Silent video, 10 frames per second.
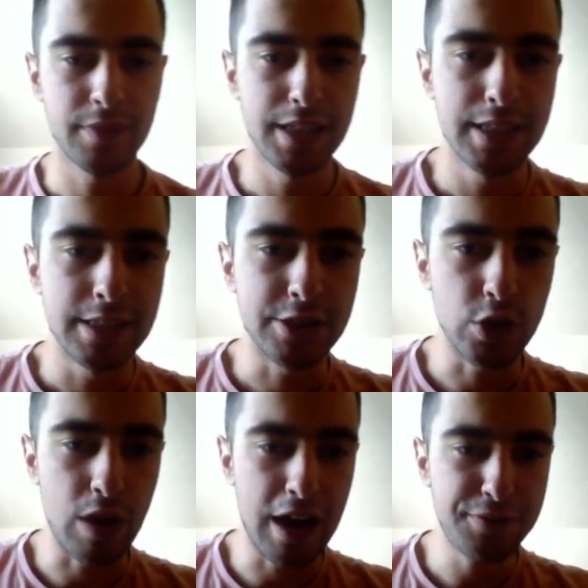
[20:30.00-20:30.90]

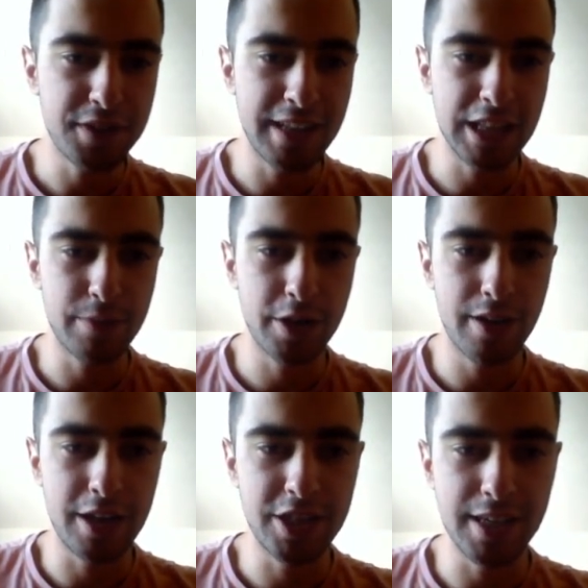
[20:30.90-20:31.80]
So after that, we're
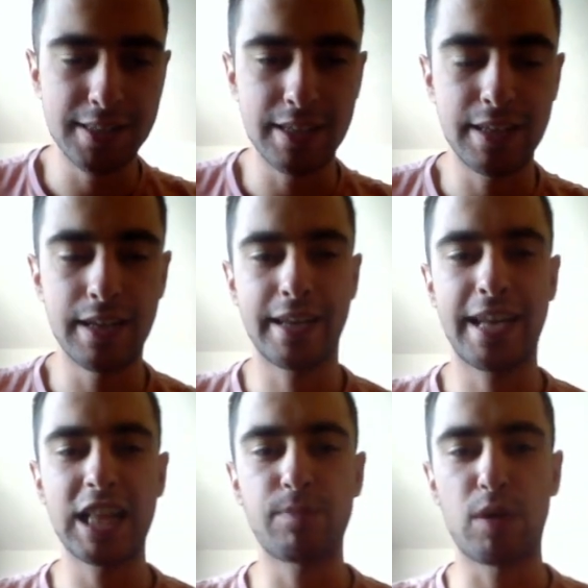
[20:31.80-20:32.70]
gonna just
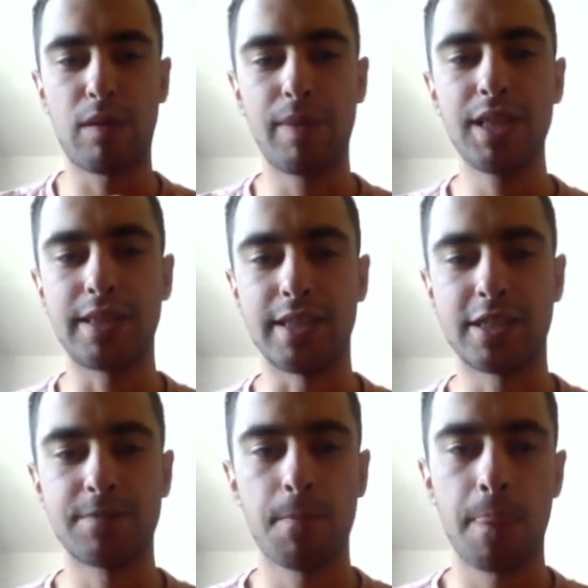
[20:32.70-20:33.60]
get probabilities.
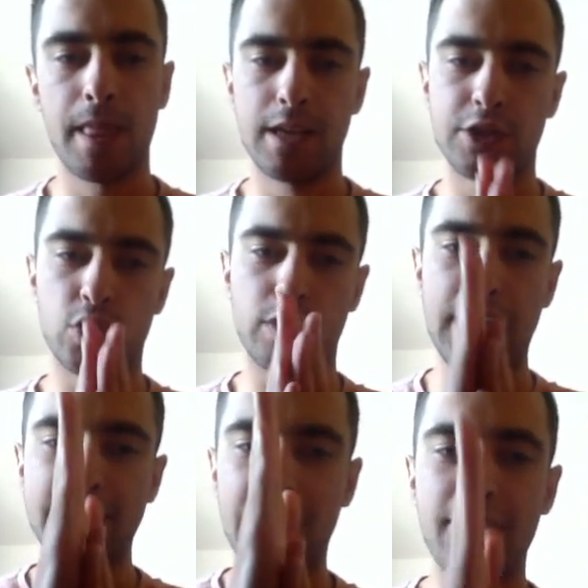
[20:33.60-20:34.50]
So
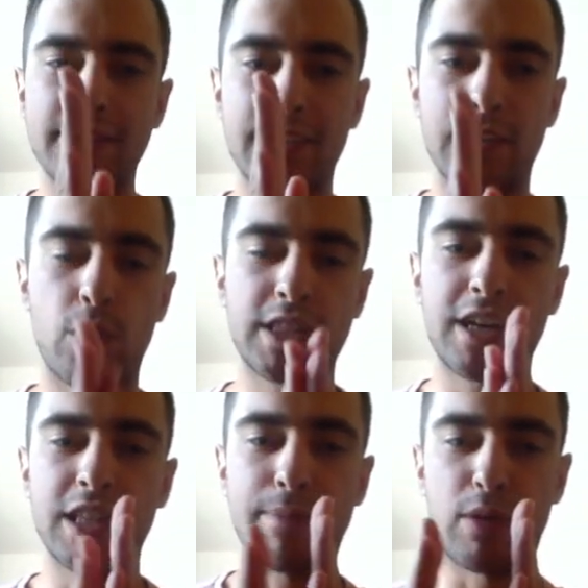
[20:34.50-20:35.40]
that character, what are
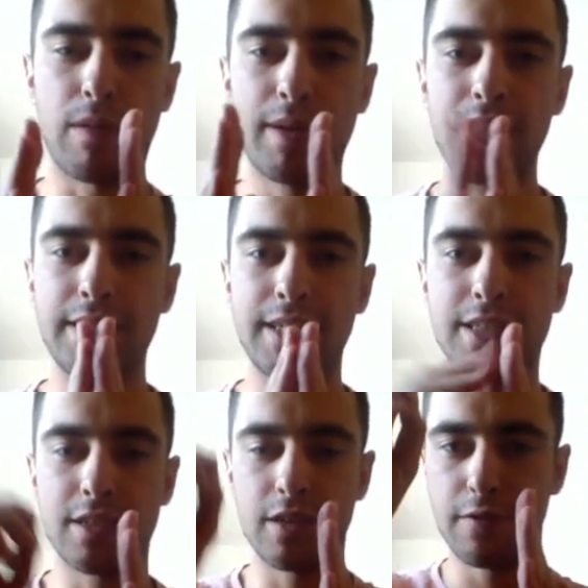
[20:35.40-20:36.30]
the
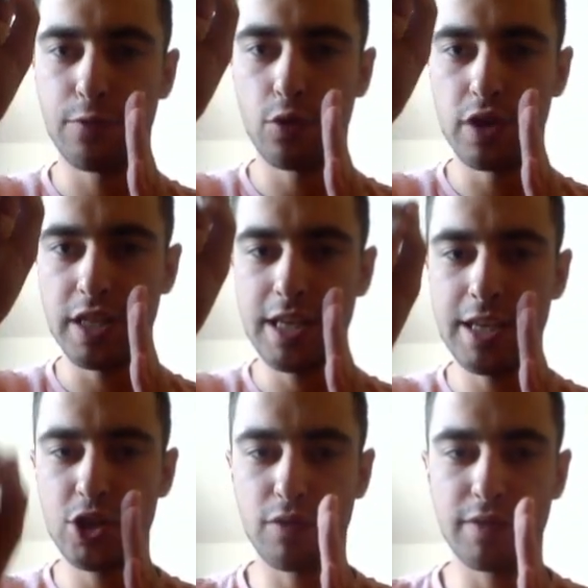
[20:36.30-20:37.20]
probabilities for
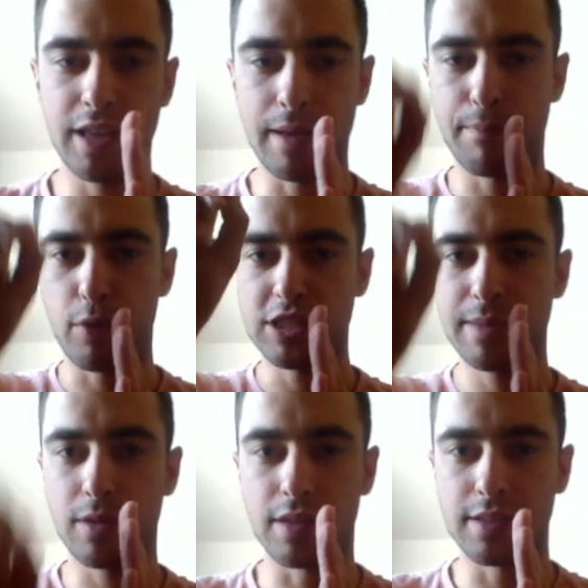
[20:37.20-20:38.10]
each of the
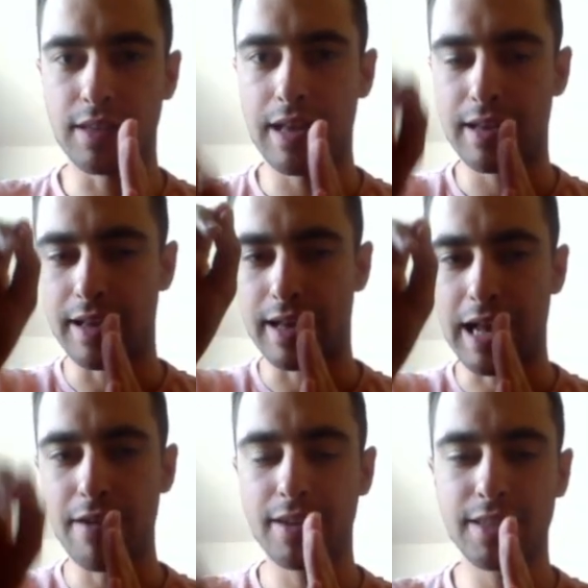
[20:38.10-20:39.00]
possible
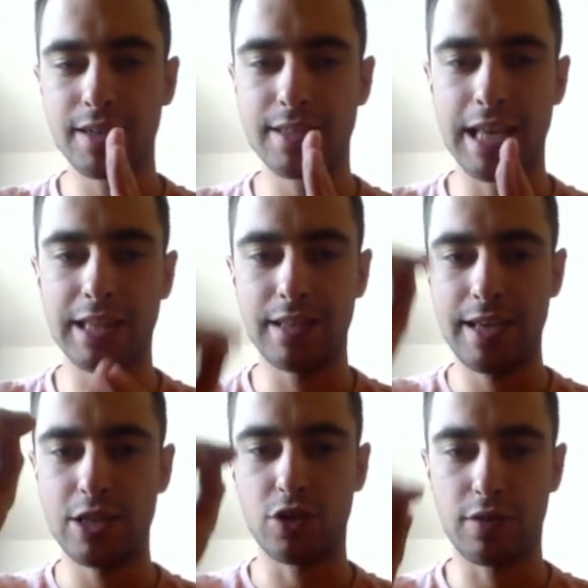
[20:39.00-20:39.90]
characters and
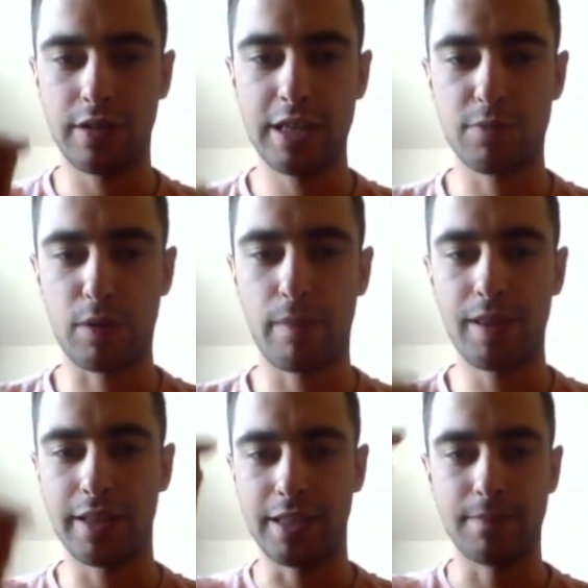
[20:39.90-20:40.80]
each probability?